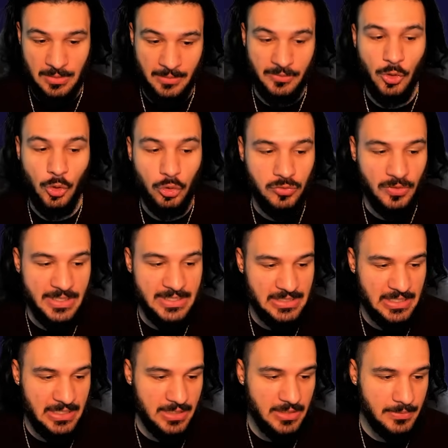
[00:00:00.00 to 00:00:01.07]
We have cold res
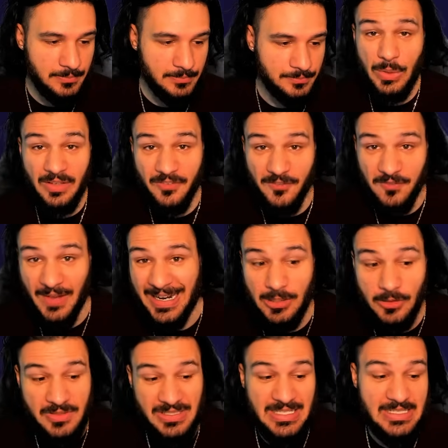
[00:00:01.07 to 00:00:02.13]
here, we have
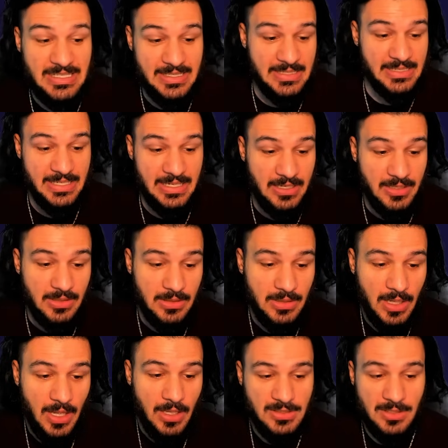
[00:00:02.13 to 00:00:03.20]
fire resistance here,
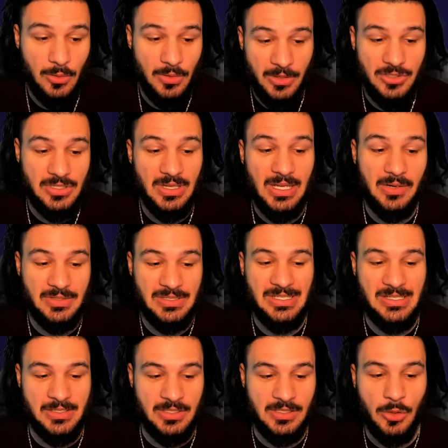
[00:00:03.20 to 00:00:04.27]
so there's a lot of
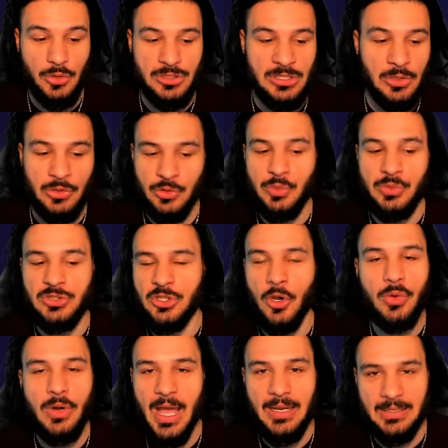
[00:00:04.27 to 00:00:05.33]
resistance close to you. You
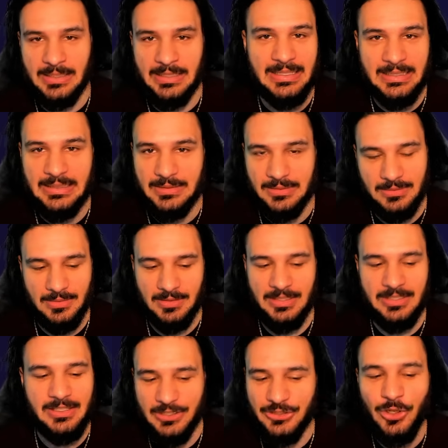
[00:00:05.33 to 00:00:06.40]
don't need
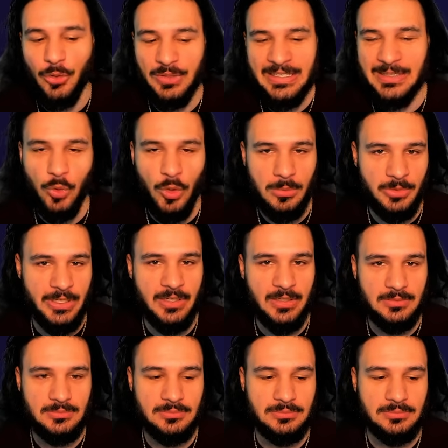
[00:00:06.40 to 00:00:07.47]
Warbringer.